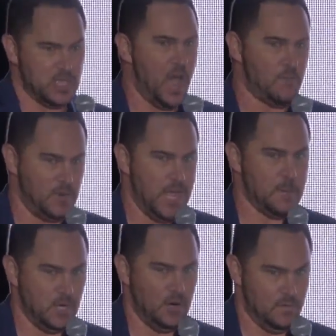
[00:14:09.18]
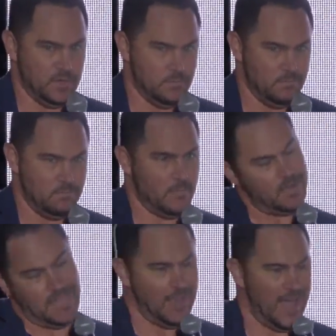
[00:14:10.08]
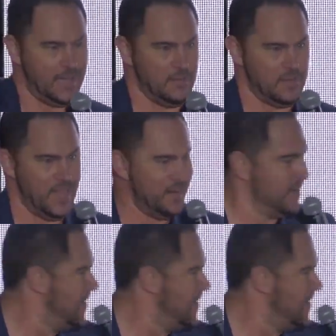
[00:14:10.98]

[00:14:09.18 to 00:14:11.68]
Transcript: years off for time served. Okay, I can live with that.